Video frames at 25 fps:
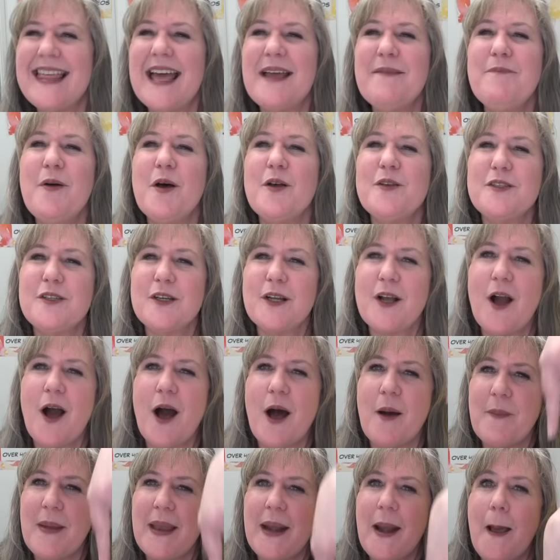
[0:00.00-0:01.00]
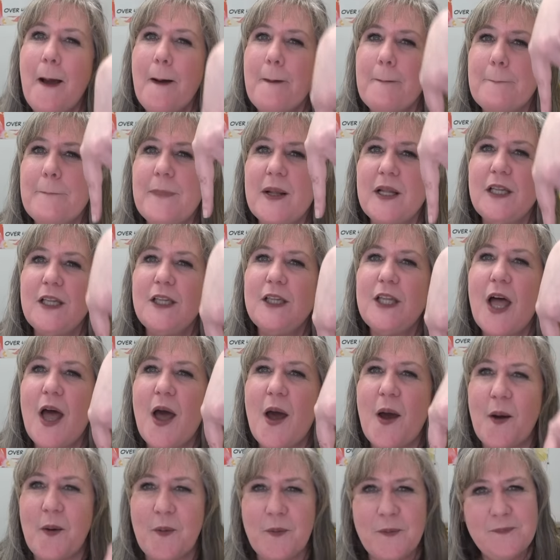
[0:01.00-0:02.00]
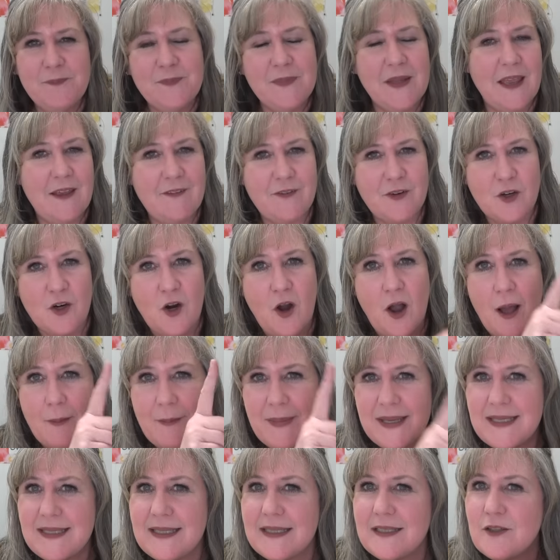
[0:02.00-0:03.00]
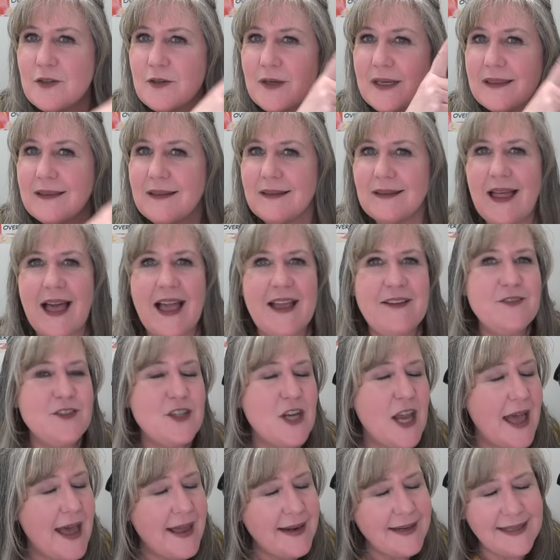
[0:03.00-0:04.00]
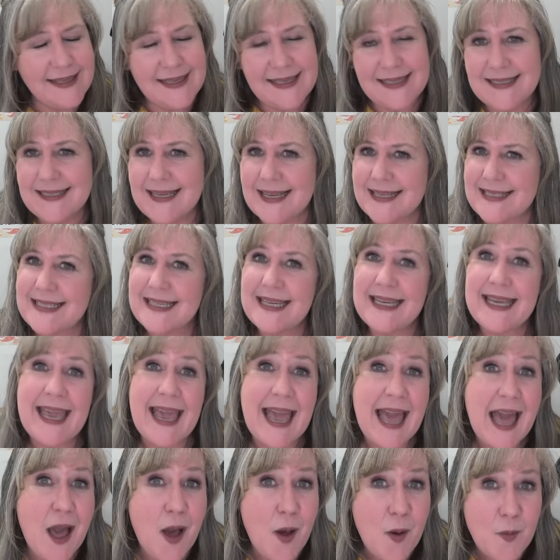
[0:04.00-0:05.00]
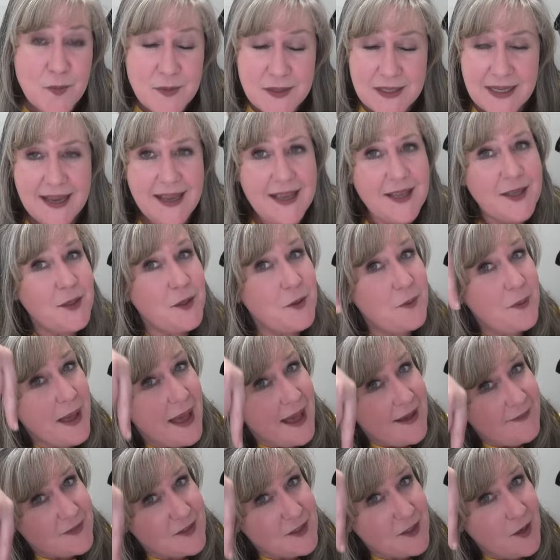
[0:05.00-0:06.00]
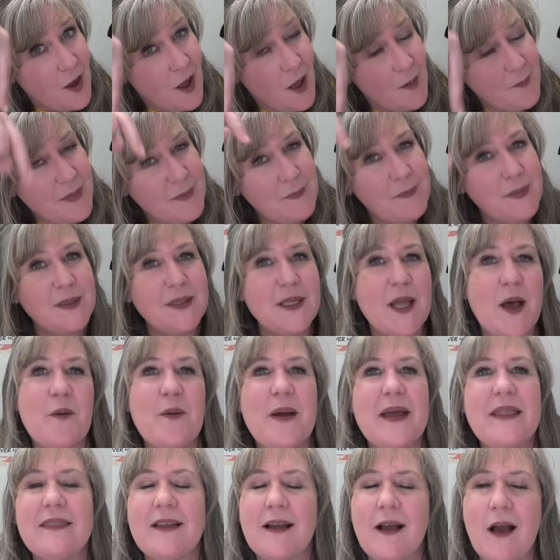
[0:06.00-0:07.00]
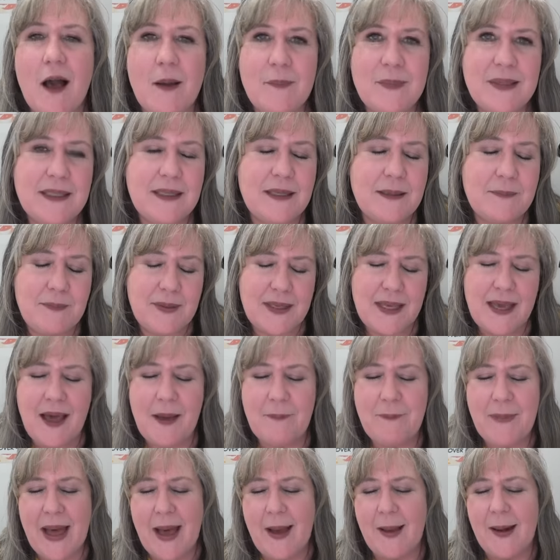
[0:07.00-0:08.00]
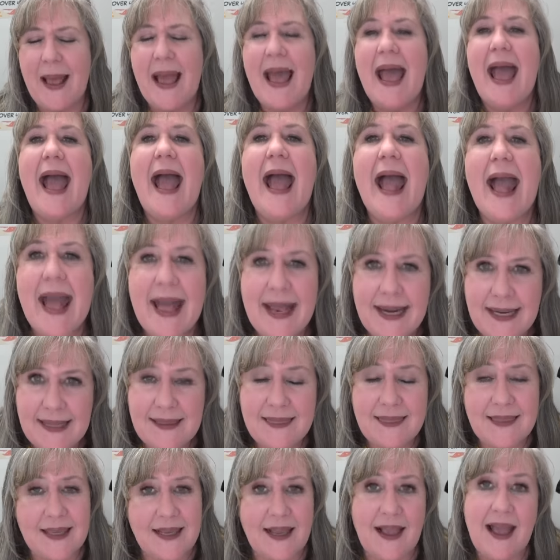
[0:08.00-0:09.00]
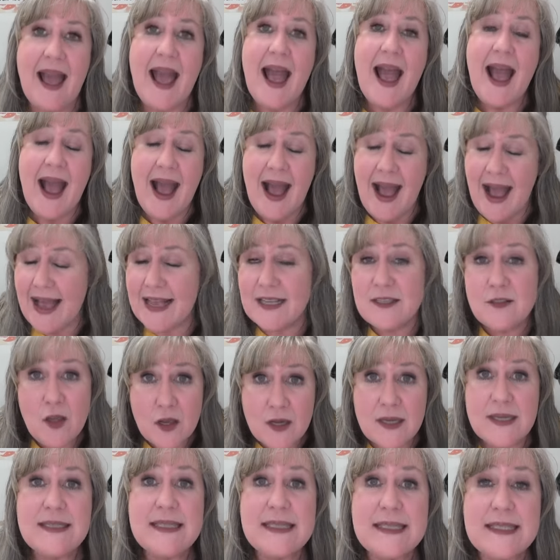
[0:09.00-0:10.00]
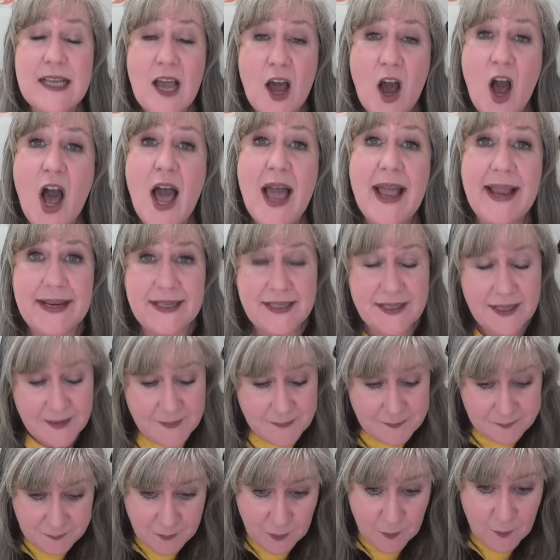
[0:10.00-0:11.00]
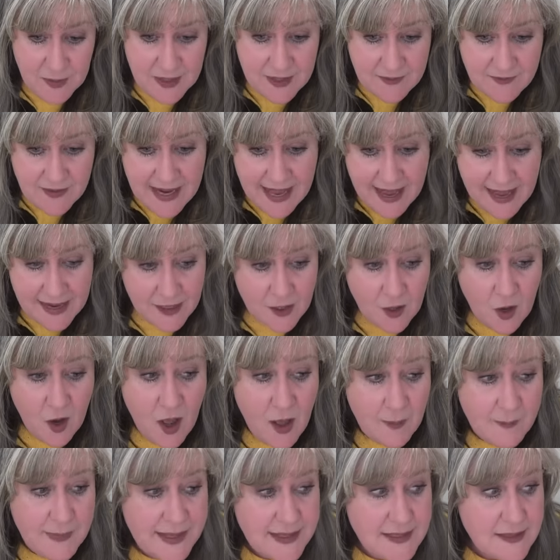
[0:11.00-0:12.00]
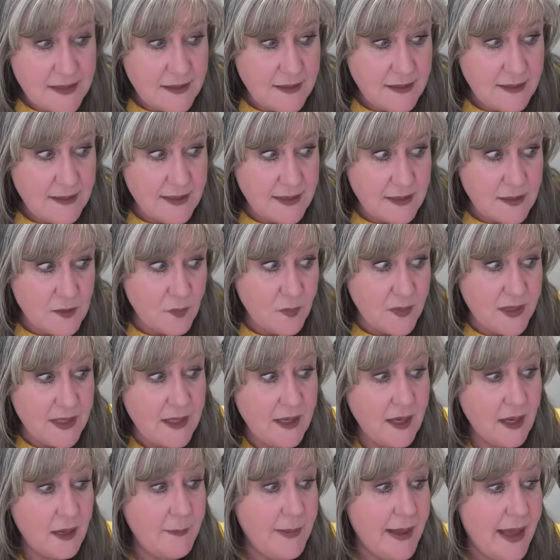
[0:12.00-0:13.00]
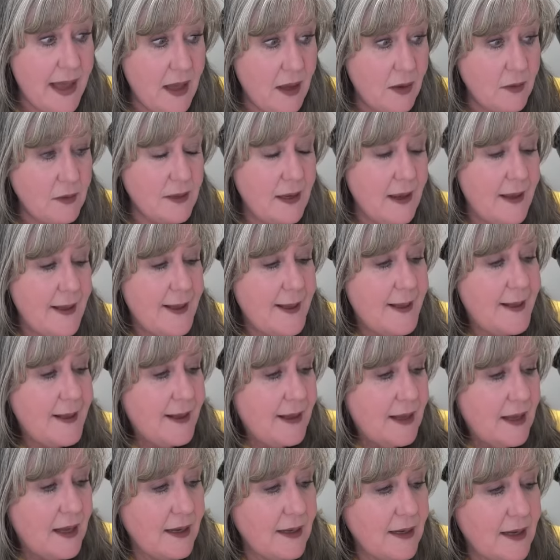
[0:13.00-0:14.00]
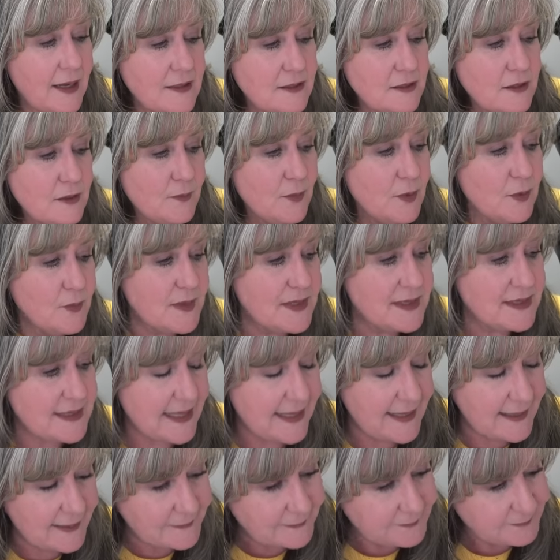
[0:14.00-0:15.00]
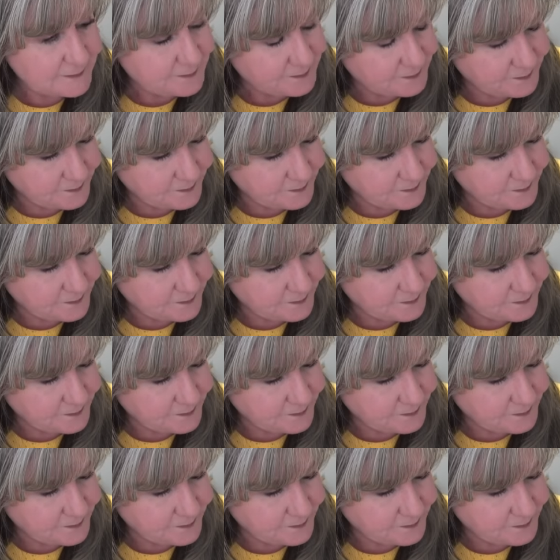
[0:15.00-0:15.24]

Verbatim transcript: then post a comment below. If you're commenting during the live chat, it doesn't count. You have to comment below, and the comment can be about anything as long as it's kind. We even had a comment this week about uh, a customer was saying,